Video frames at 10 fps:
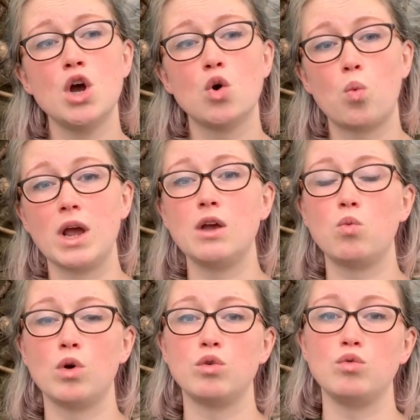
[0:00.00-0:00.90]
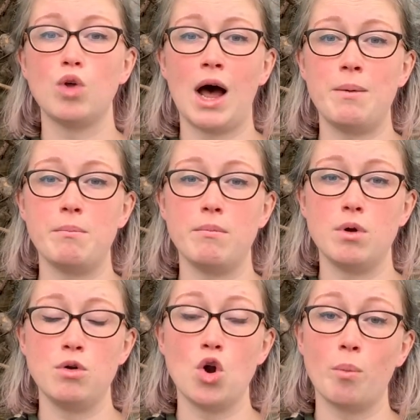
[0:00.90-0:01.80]
we will
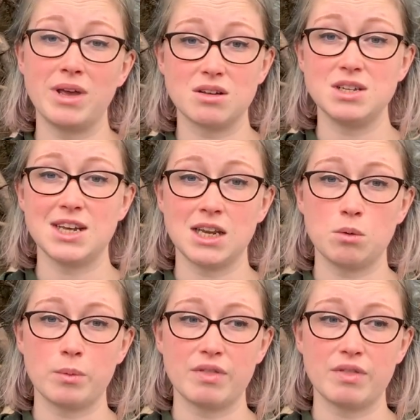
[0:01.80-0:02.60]
not be continuing with